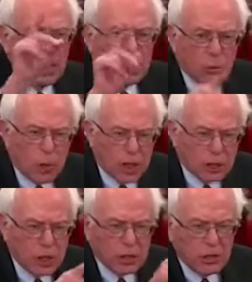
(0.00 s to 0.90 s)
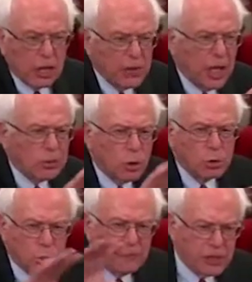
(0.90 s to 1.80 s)
here to Washington the other day, I
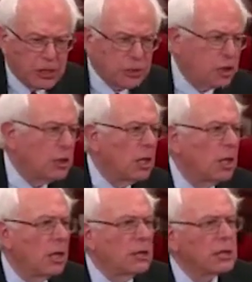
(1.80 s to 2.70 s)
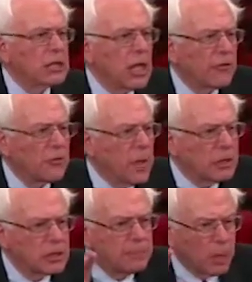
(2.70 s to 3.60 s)
talked to a physician in the state of Vermont
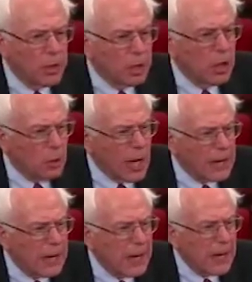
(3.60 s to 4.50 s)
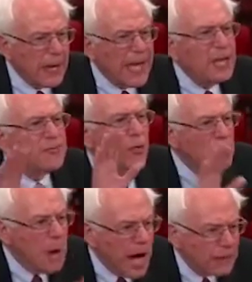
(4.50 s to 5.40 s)
who said, Bernie, you know what? In
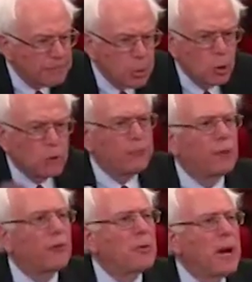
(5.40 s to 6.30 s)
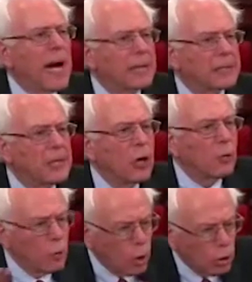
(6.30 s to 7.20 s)
Vermont, beautiful Vermont,
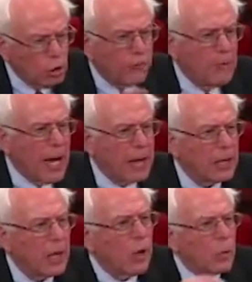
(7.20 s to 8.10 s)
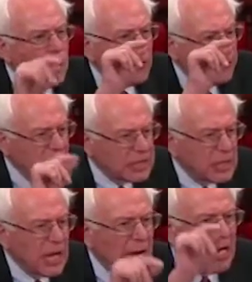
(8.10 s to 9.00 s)
rural Vermont, we are
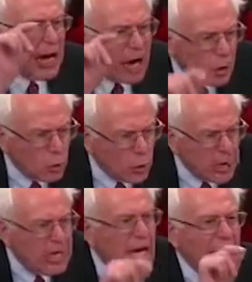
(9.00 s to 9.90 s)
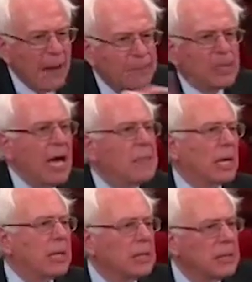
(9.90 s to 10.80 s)
facing a heroin epidemic.